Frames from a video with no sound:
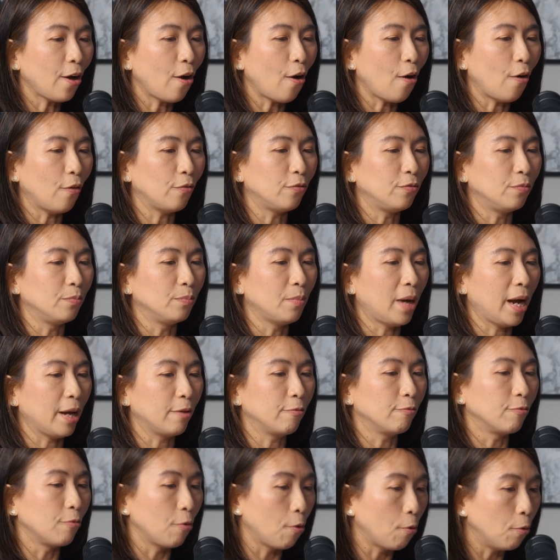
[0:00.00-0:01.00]
of my
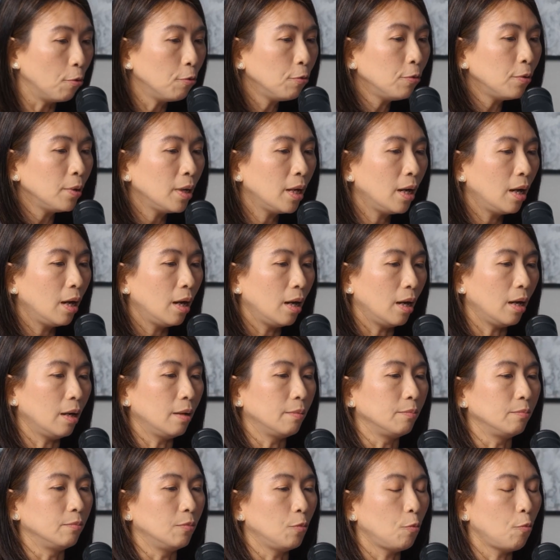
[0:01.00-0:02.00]
role,
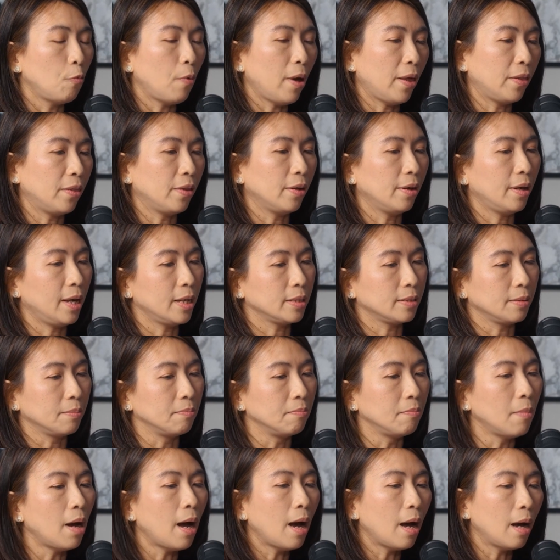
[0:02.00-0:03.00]
whether as a
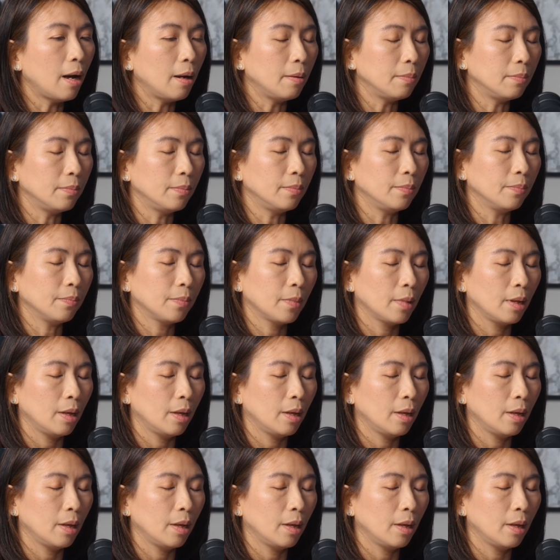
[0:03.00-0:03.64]
mom,